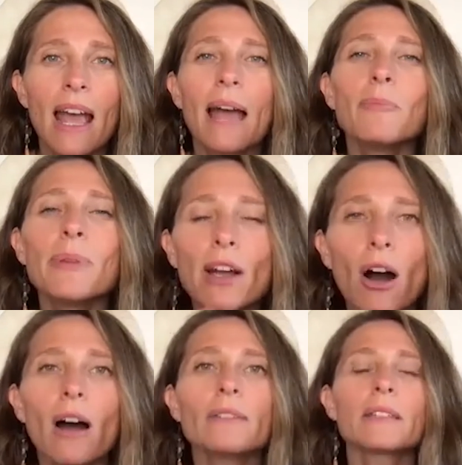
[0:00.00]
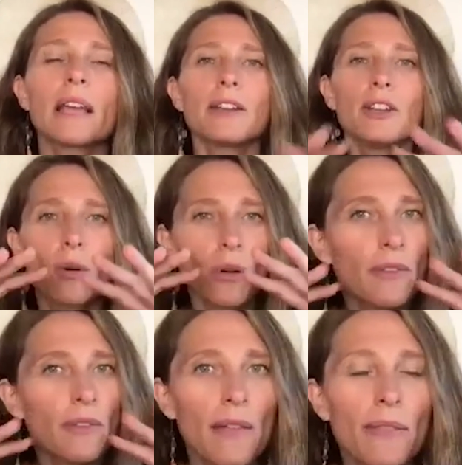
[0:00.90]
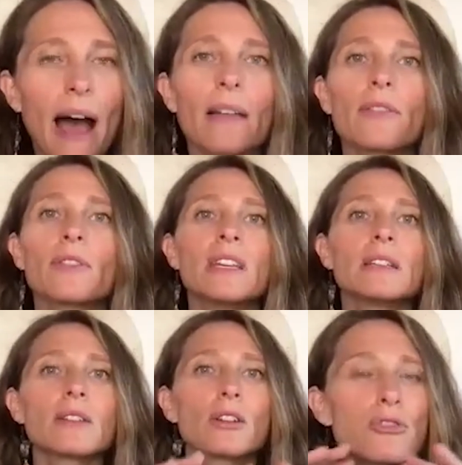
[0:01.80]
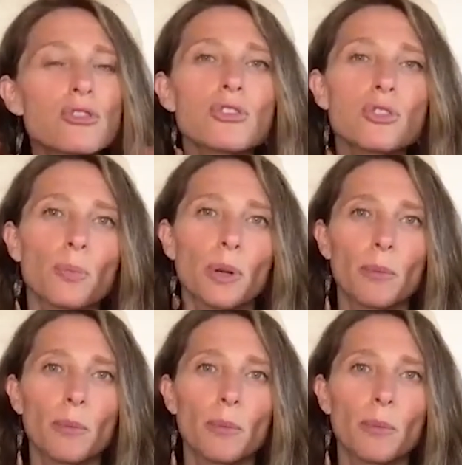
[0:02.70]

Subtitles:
And beyond, and that these are super